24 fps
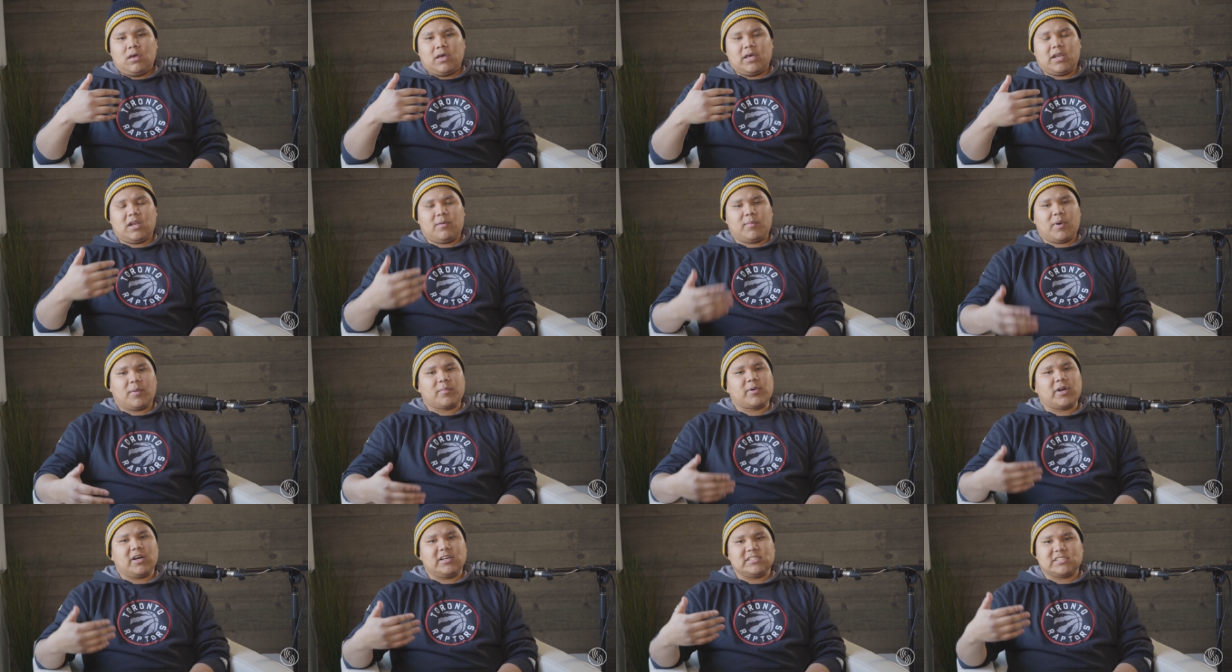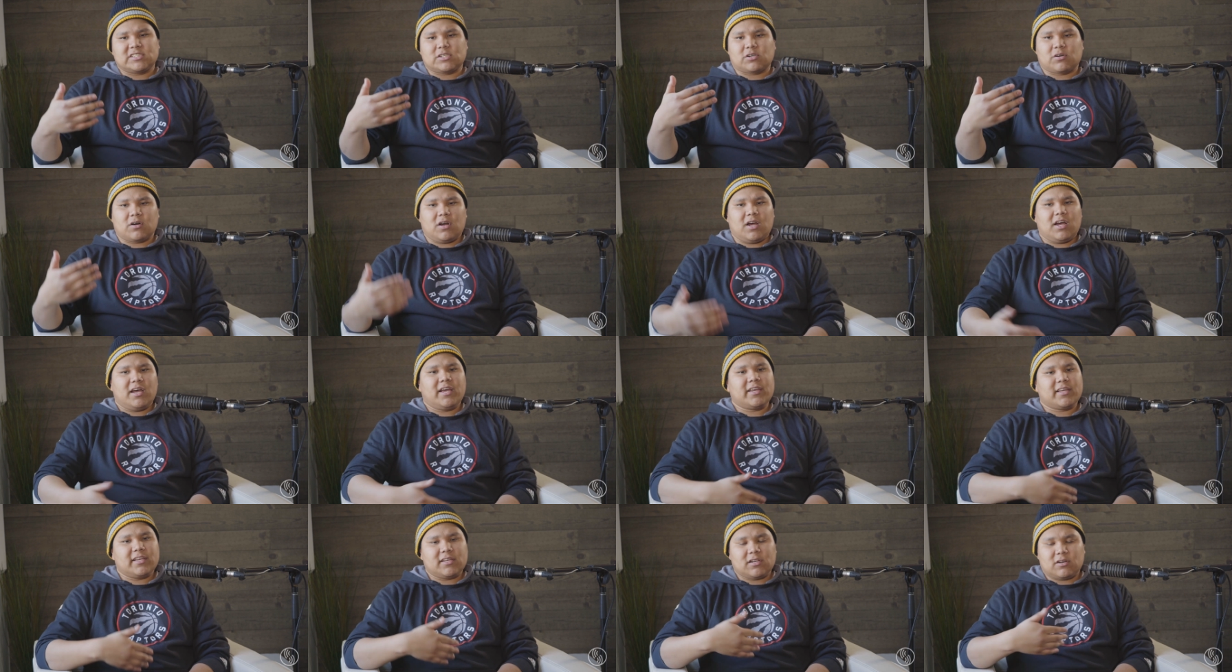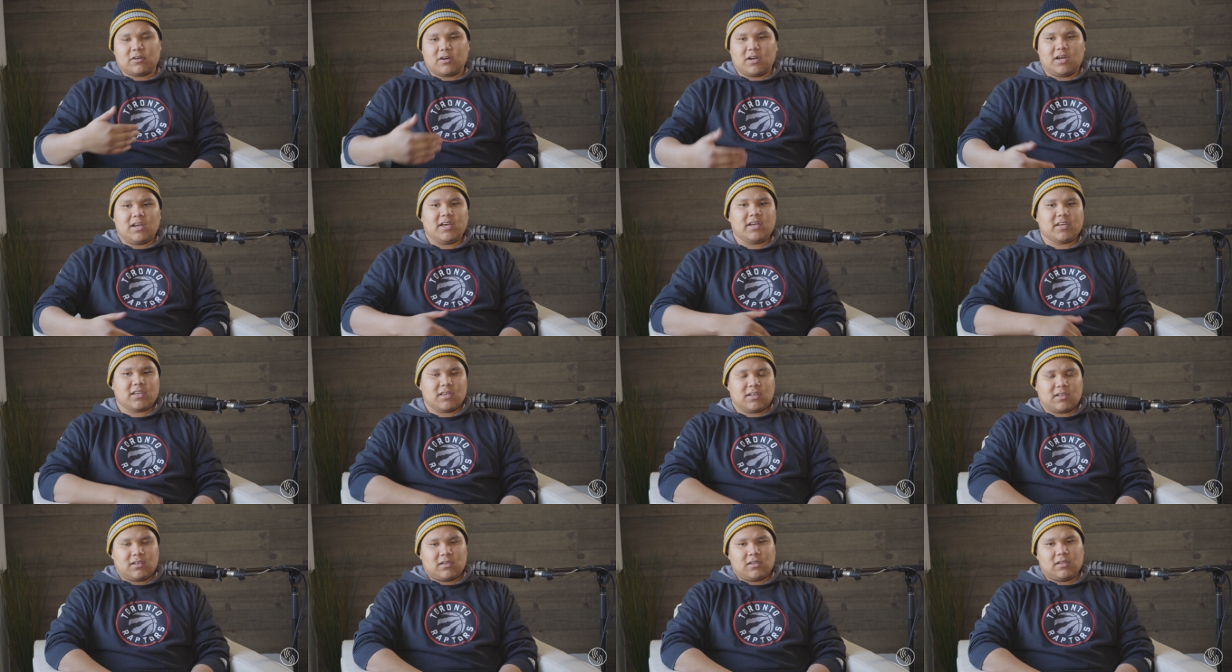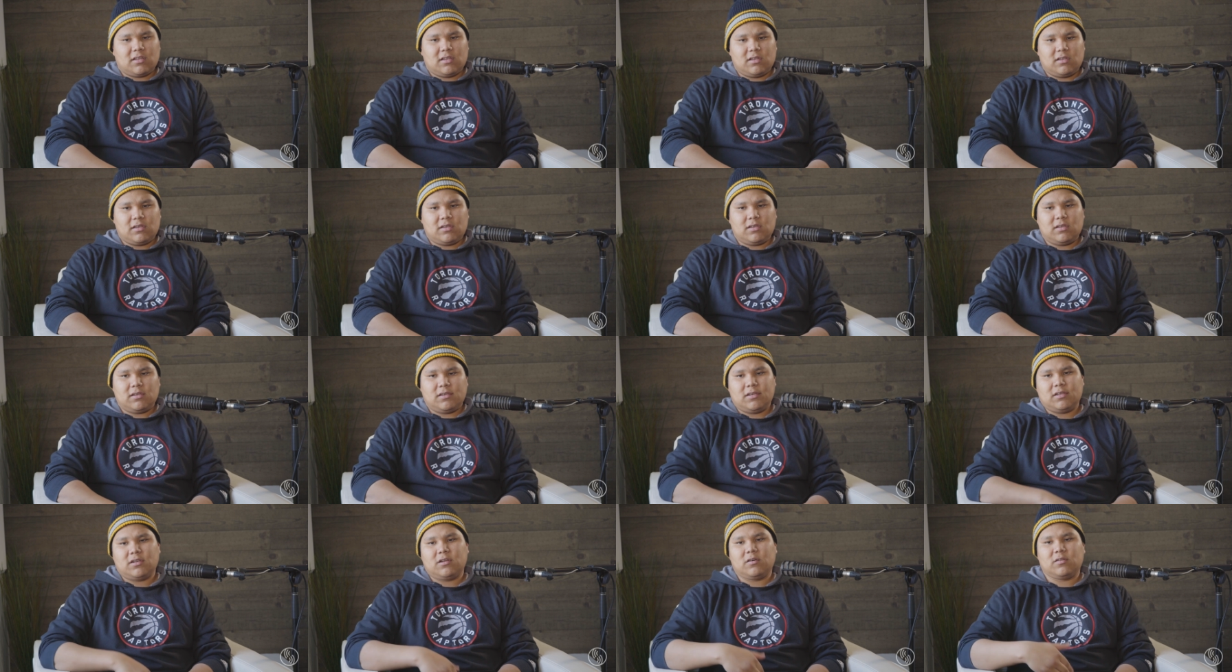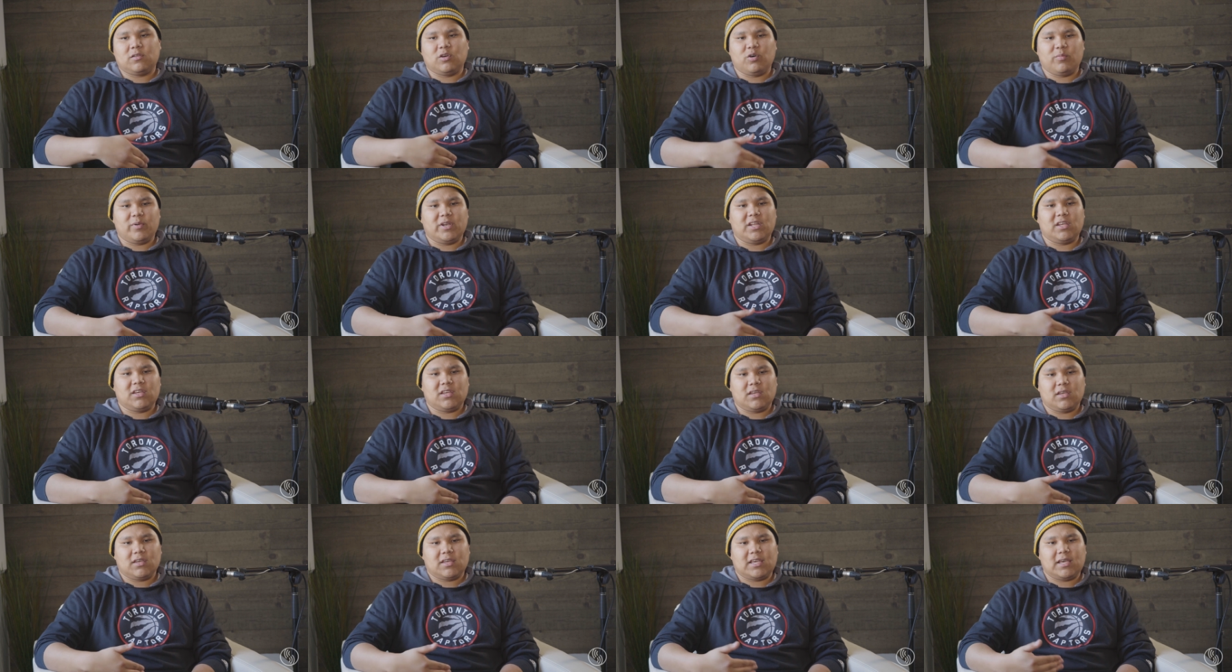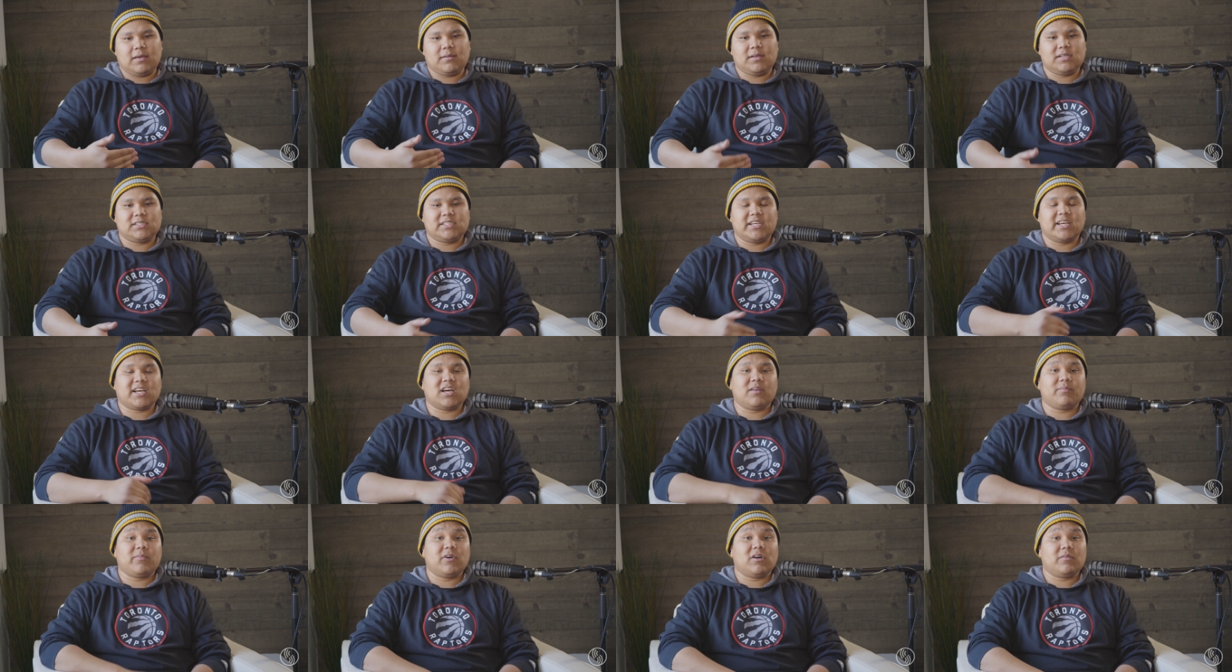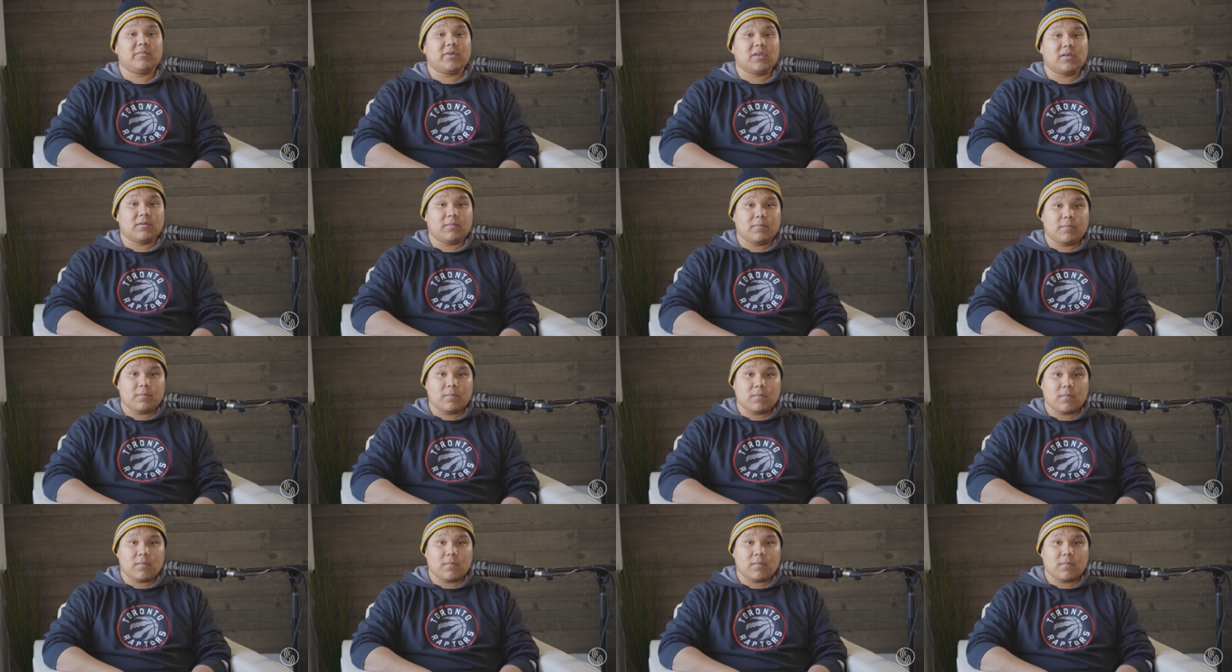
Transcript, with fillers: And I remember I was crying and crying, and nobody came to check up on me.